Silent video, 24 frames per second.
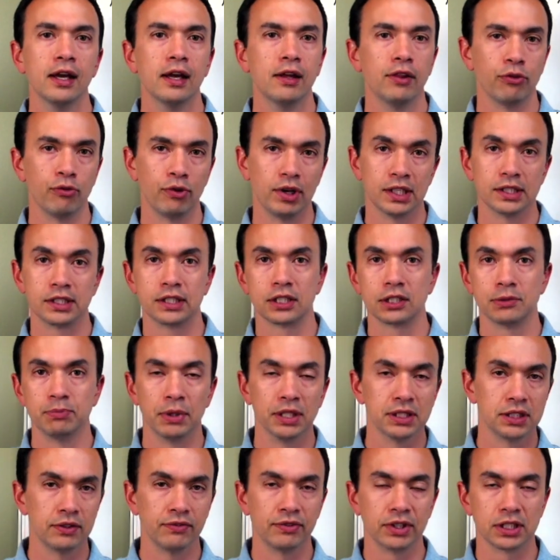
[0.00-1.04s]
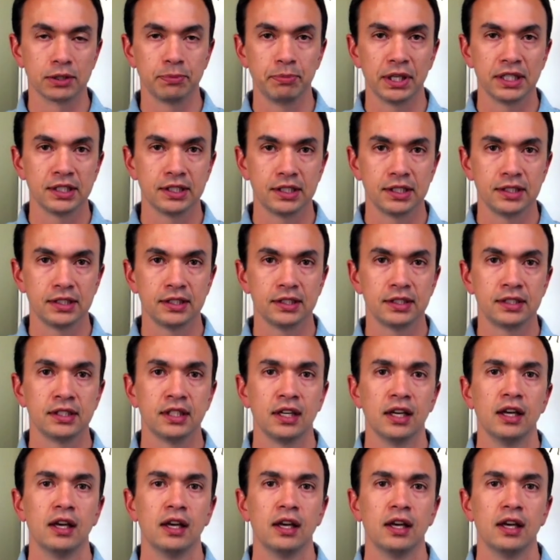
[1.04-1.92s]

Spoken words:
3 to 6 months of expenses.